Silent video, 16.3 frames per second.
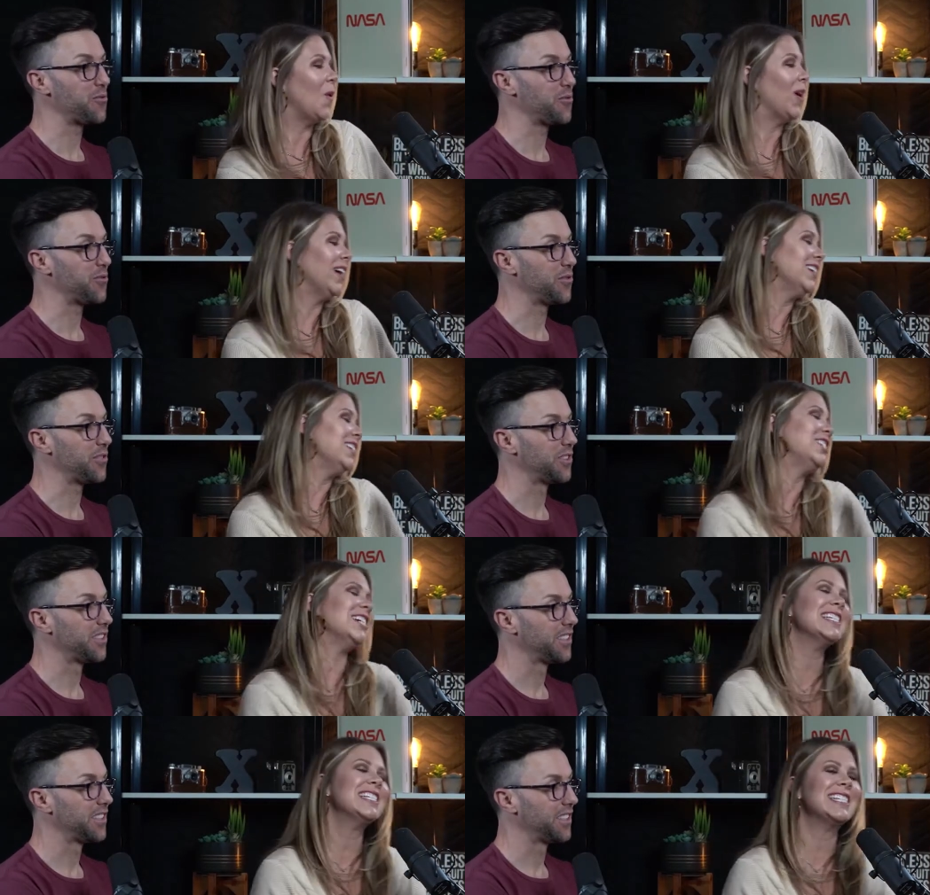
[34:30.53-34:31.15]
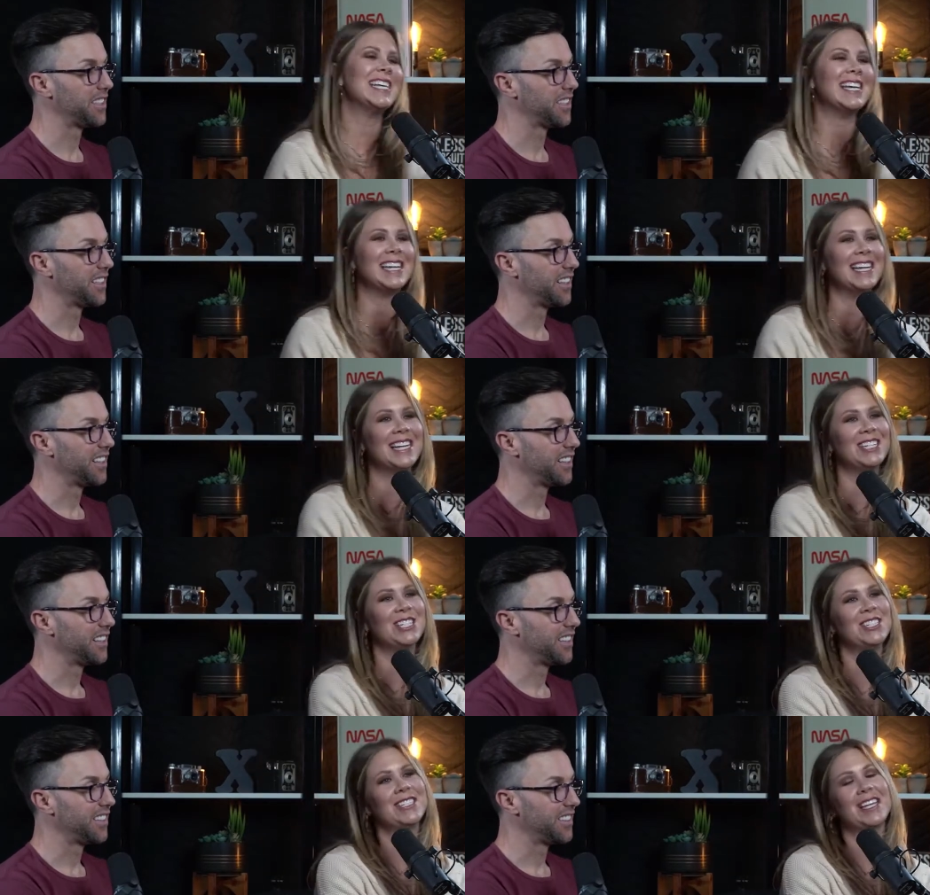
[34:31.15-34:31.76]
Speaker 1: oh. Just kidding.
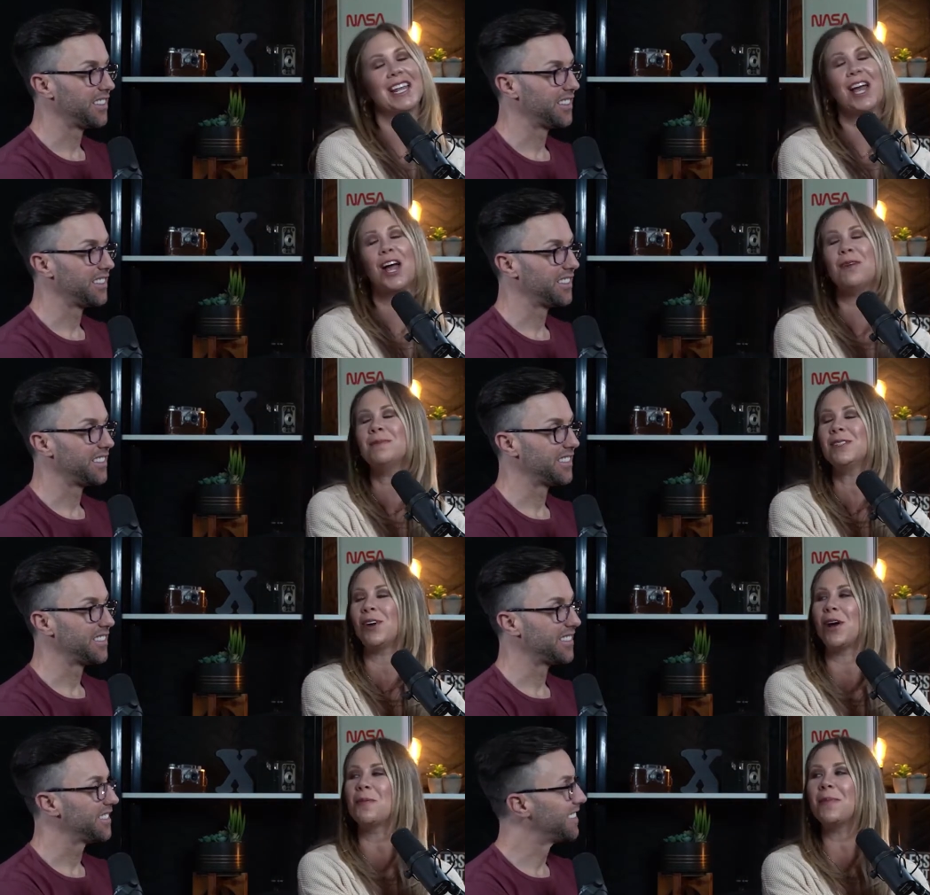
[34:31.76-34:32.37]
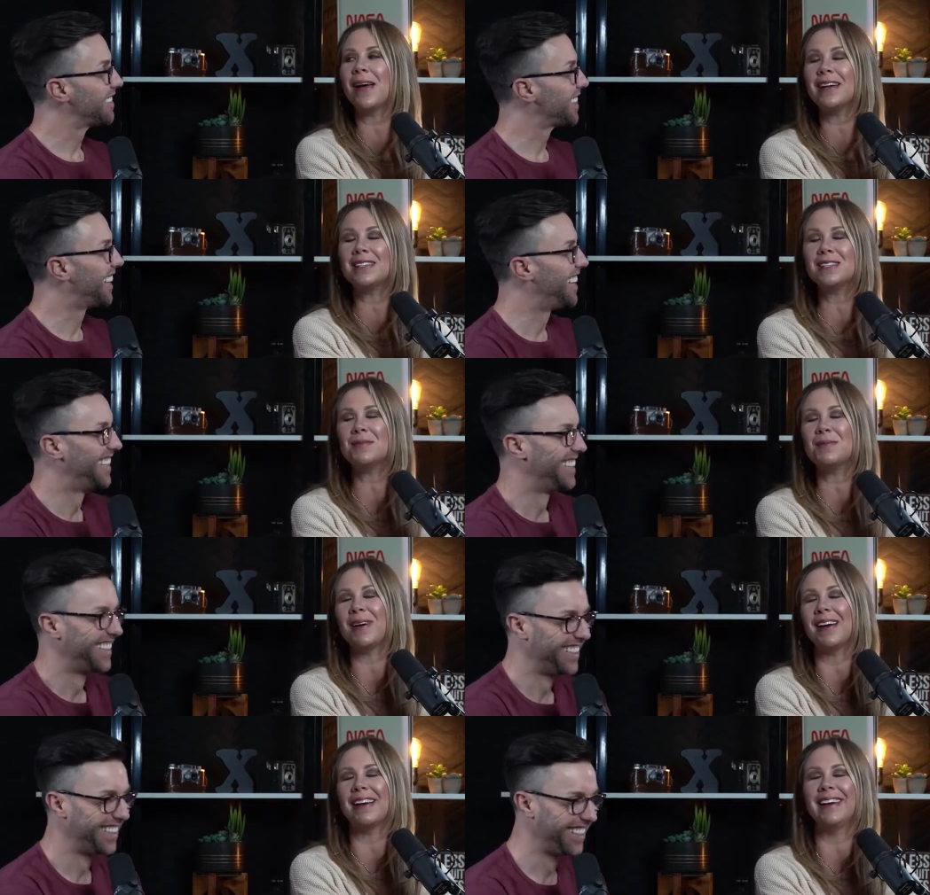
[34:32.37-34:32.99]
Just kidding. I'm sorry. Back to
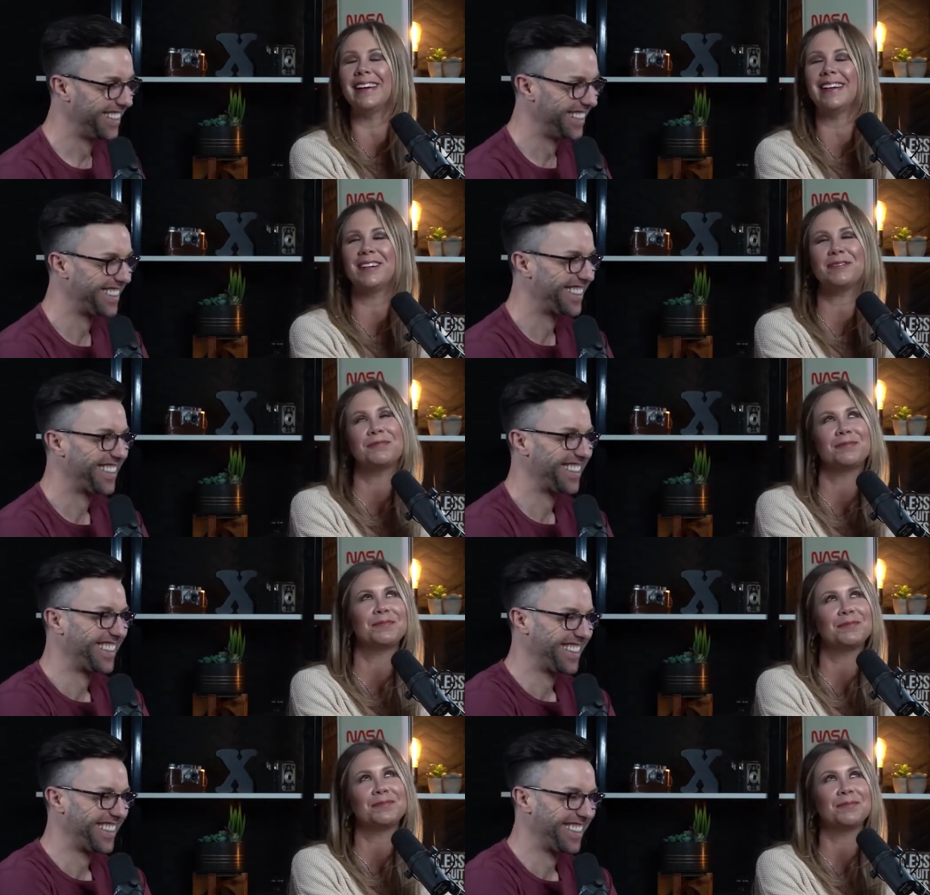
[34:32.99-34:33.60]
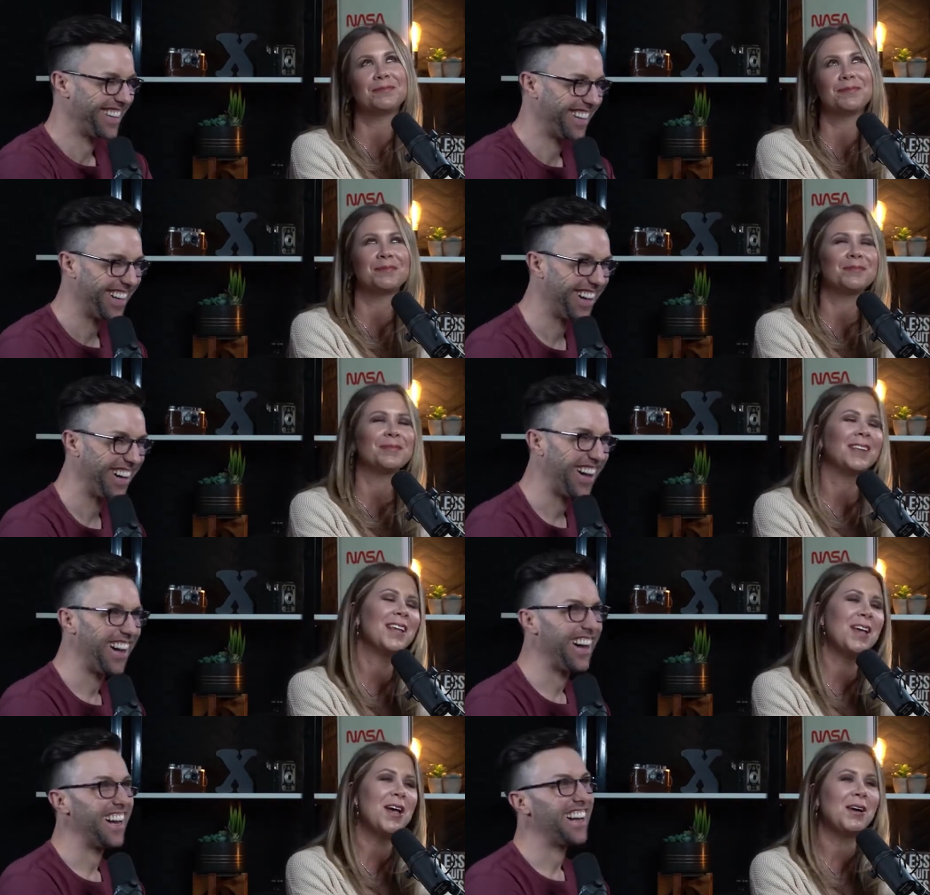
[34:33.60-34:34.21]

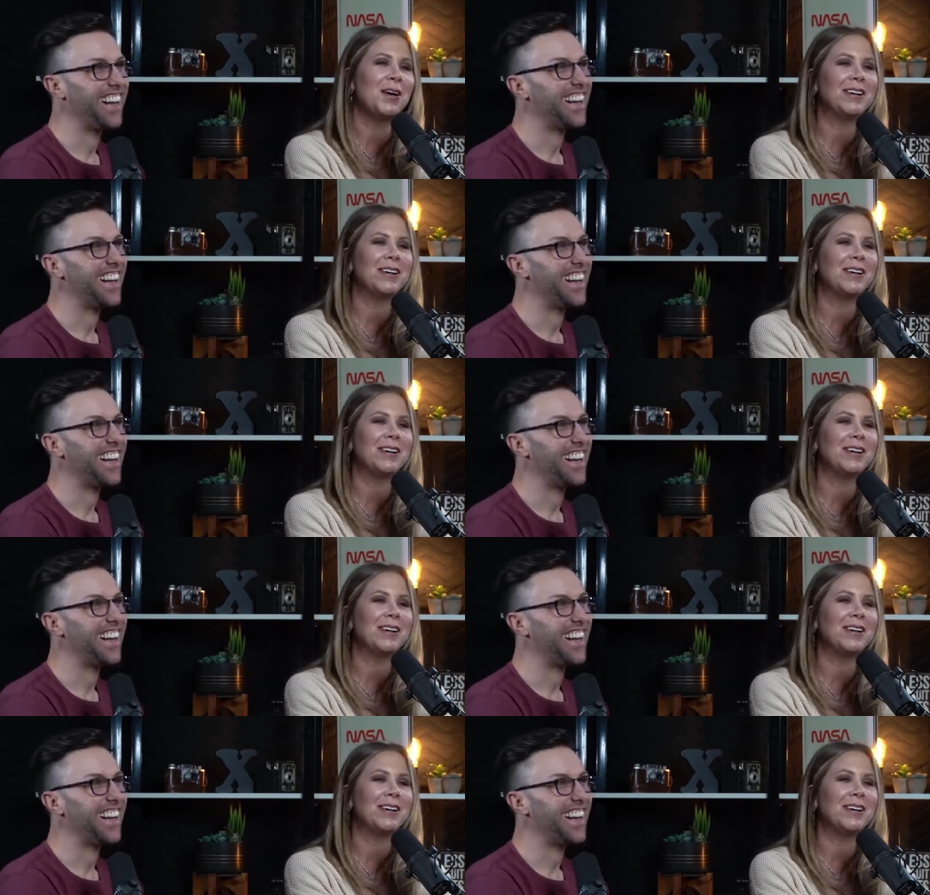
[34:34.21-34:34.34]
Mike.